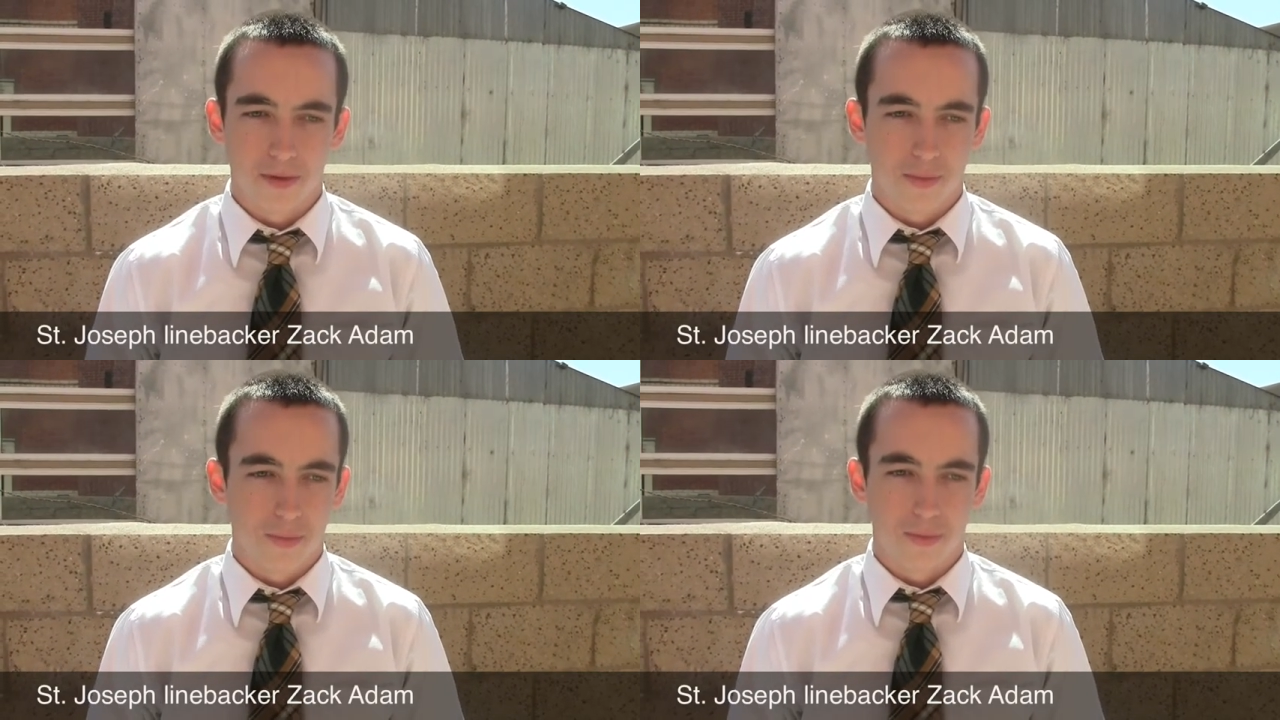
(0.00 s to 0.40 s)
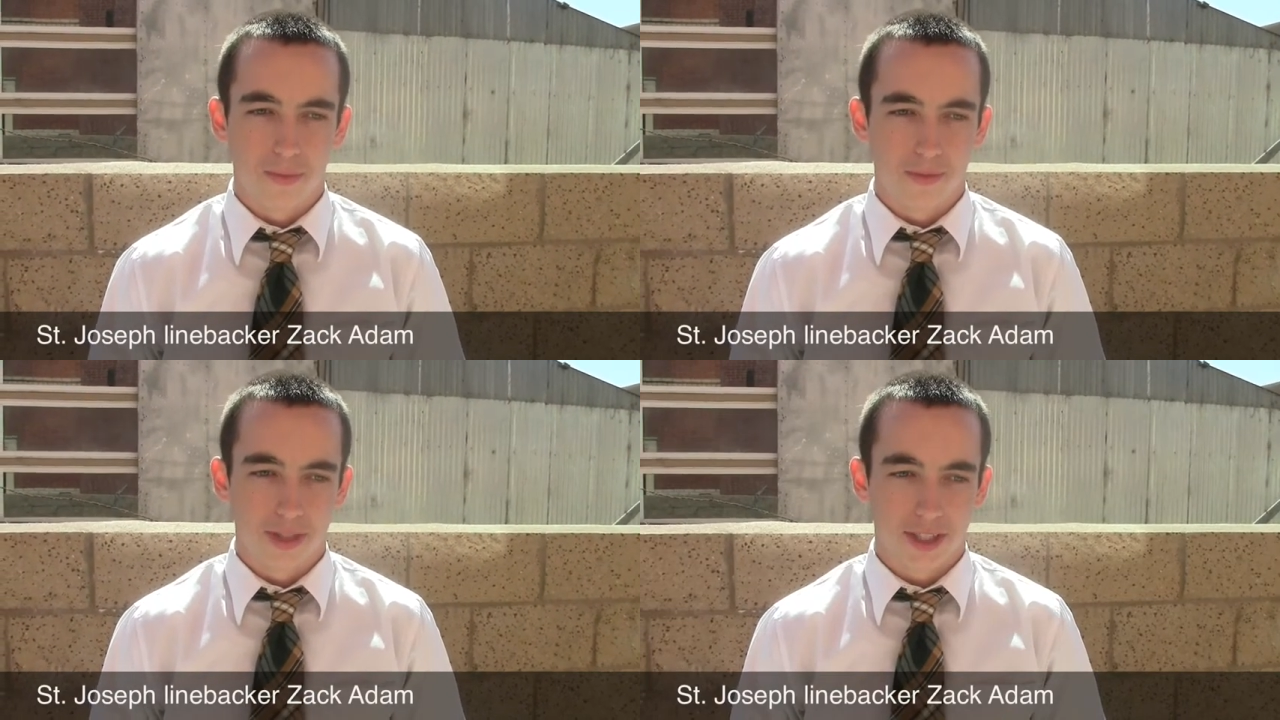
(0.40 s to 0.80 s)
hope
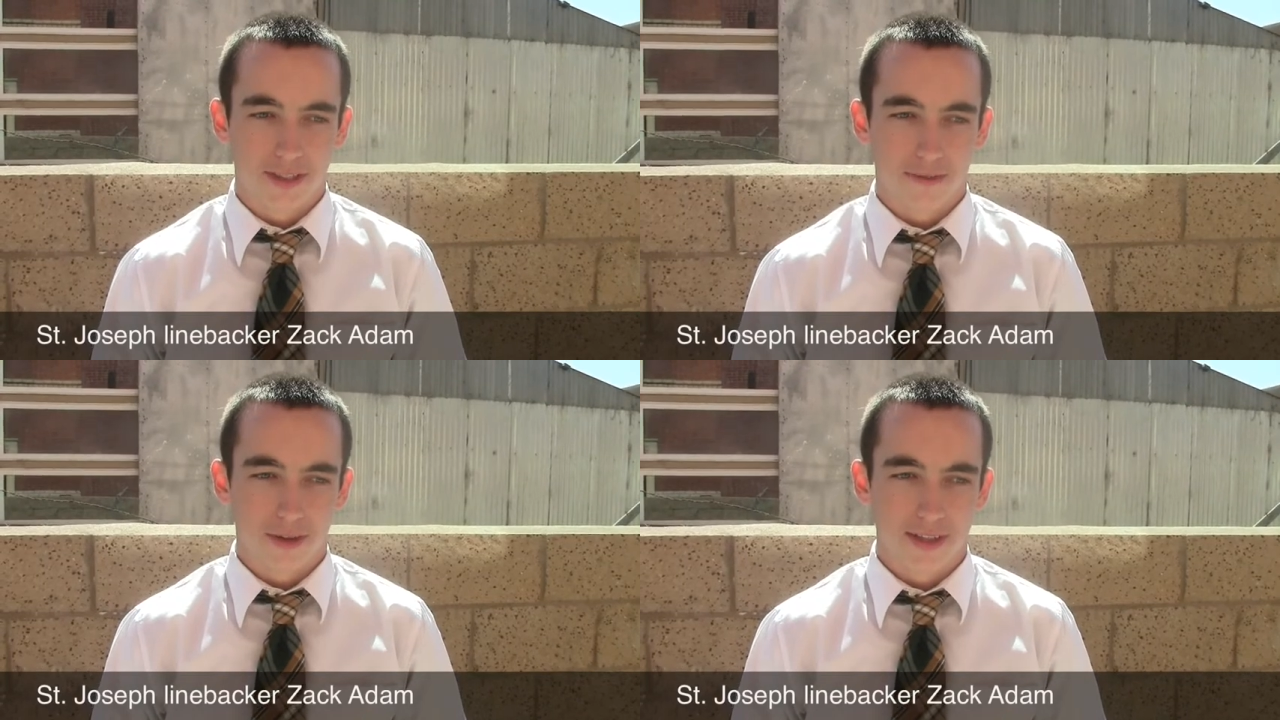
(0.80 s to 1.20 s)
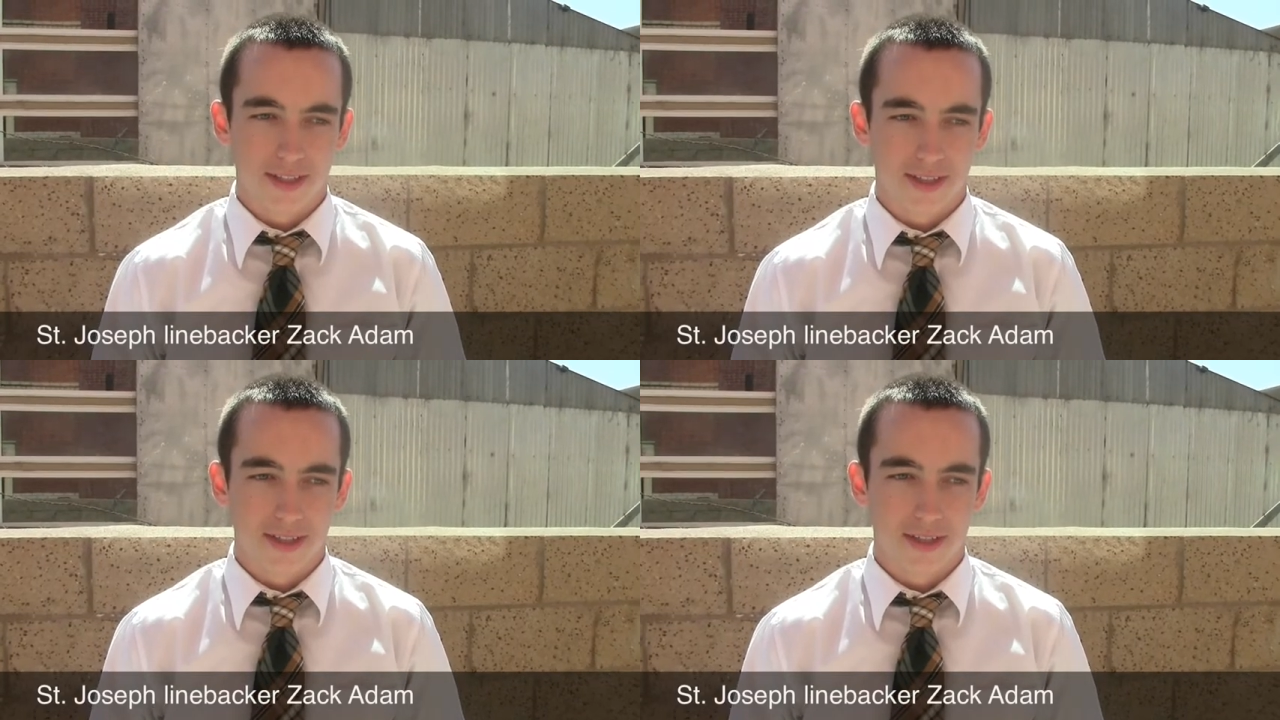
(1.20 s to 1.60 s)
just for
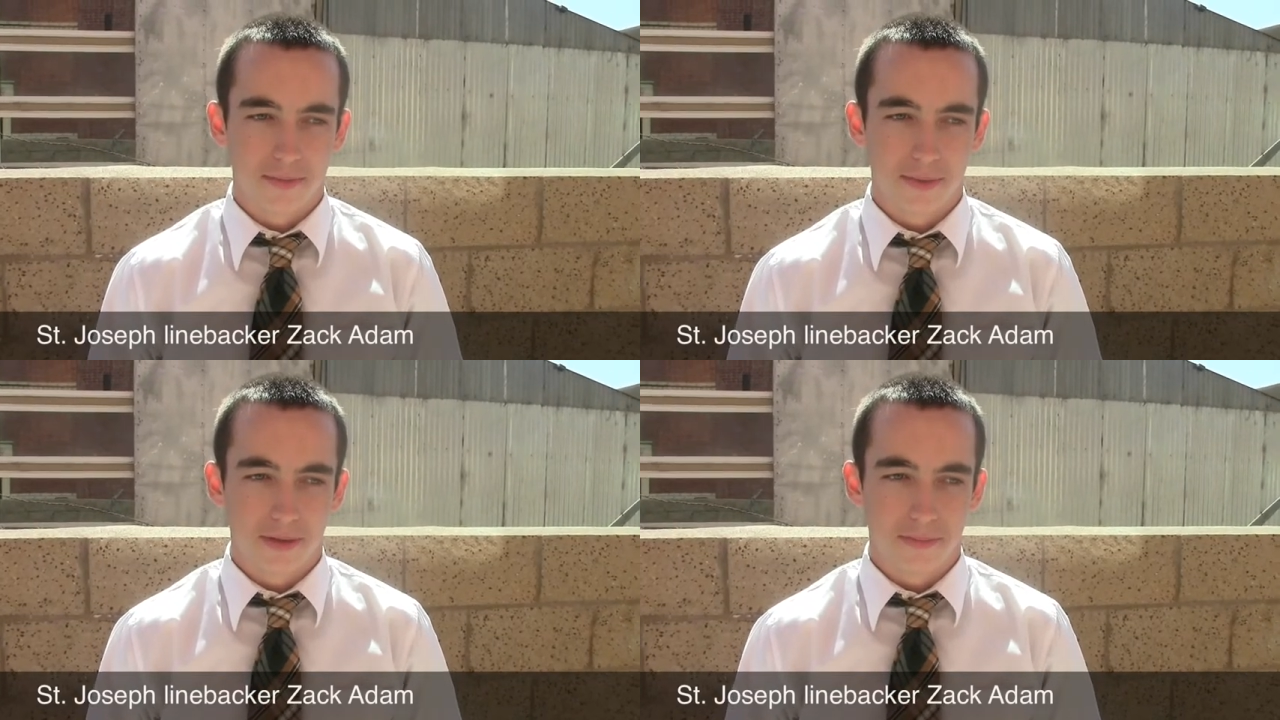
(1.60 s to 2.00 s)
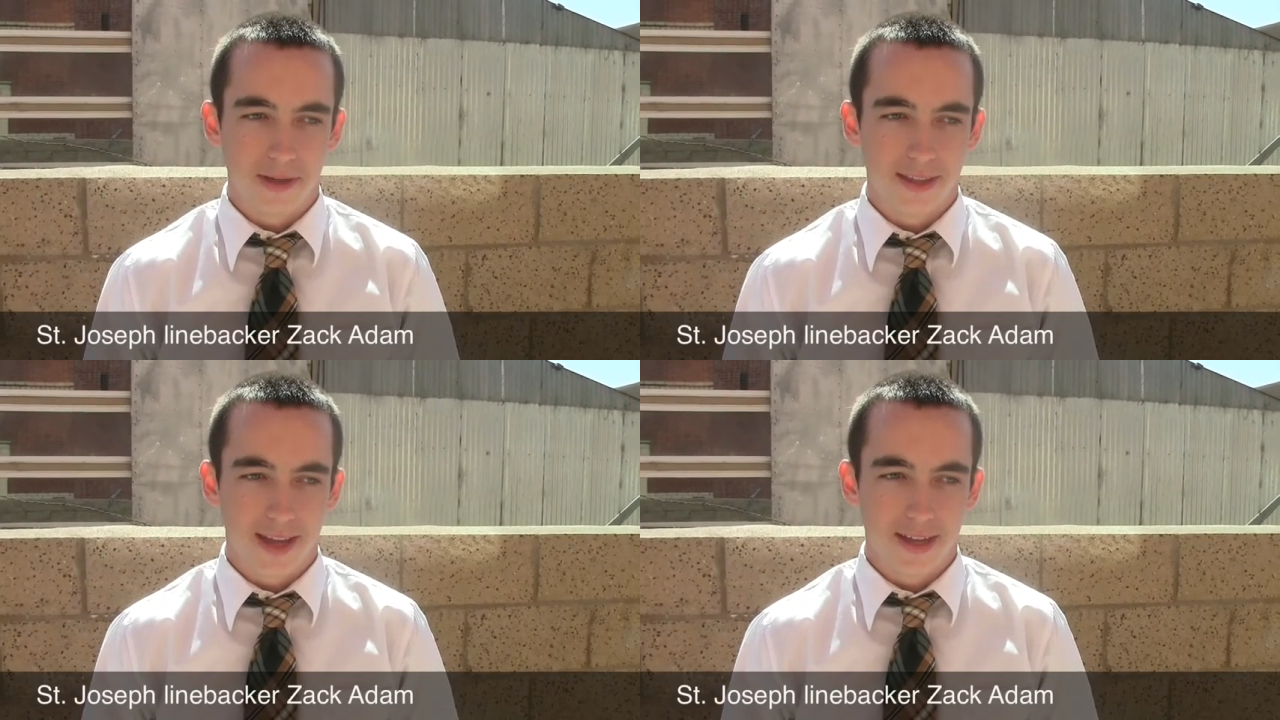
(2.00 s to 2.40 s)
us to be able to
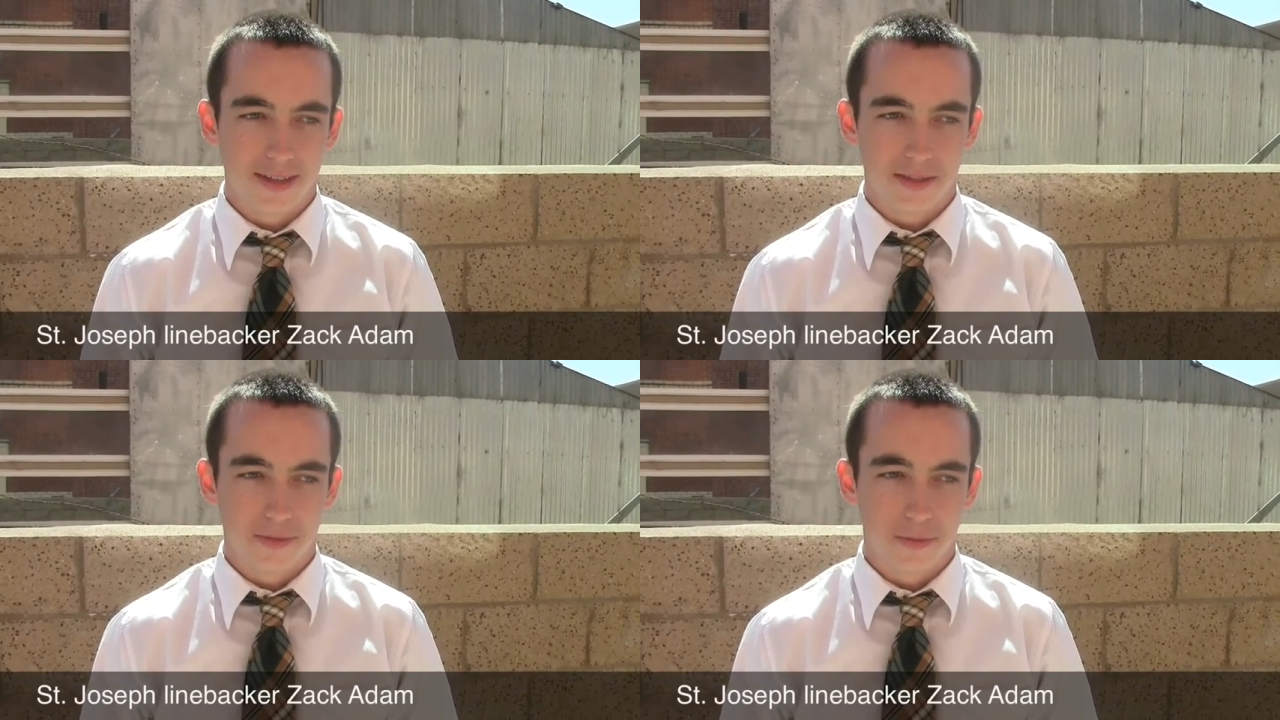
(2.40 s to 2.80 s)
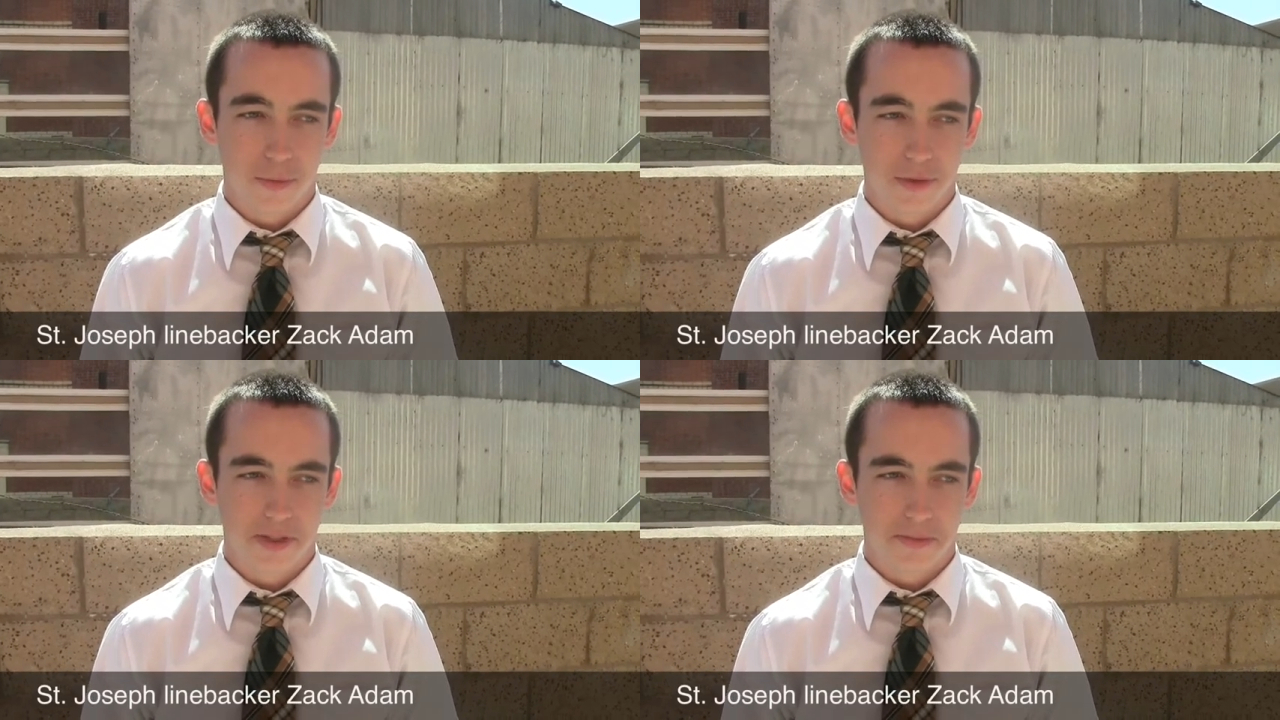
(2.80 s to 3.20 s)
beat that is
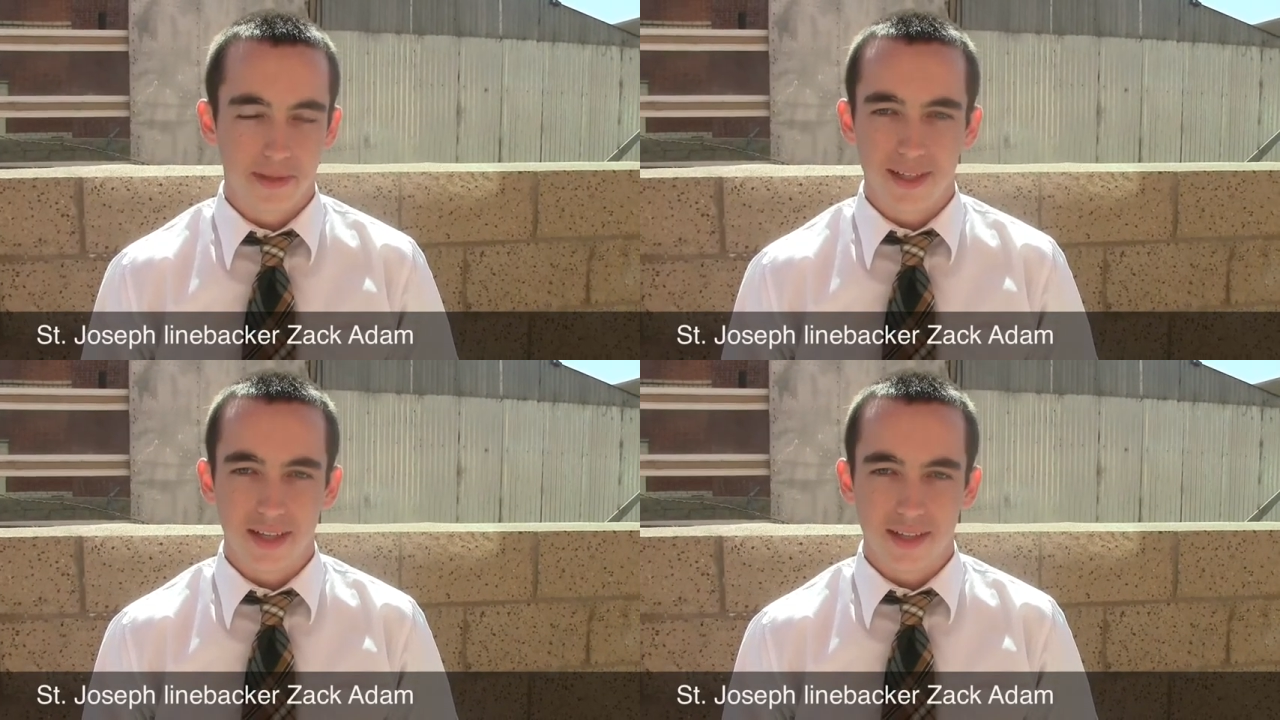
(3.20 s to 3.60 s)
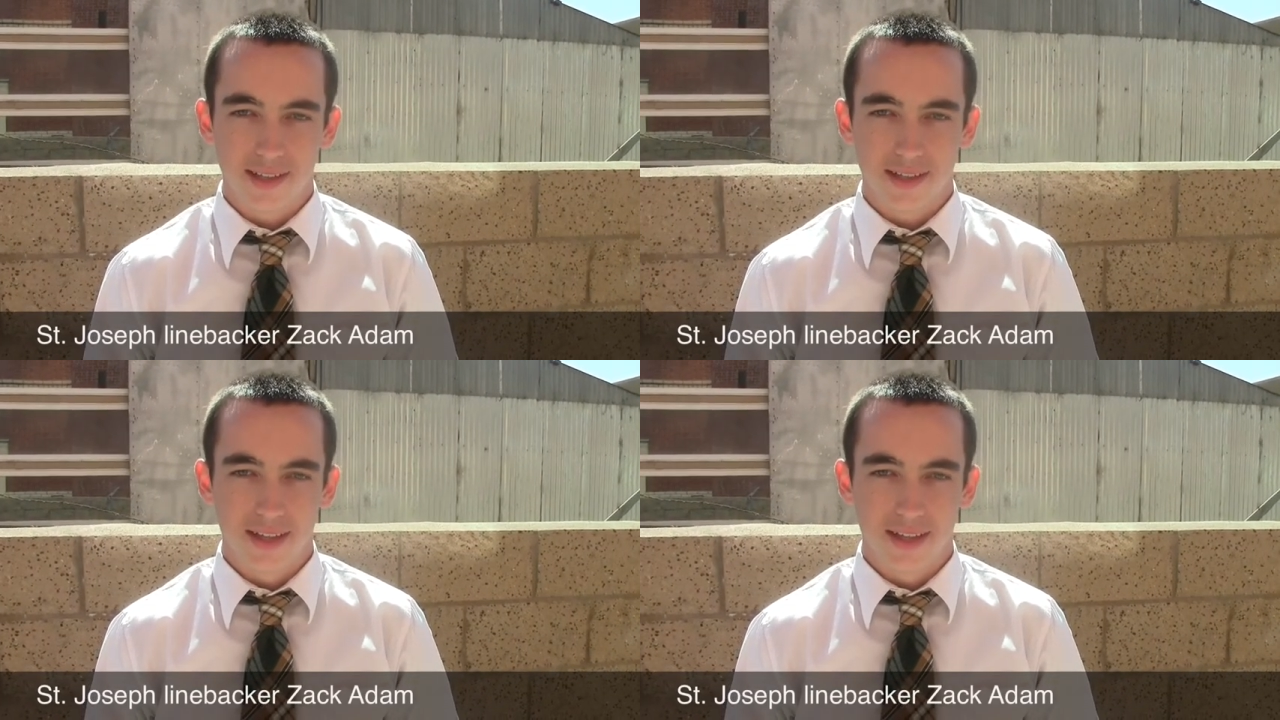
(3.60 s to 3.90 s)
with speed.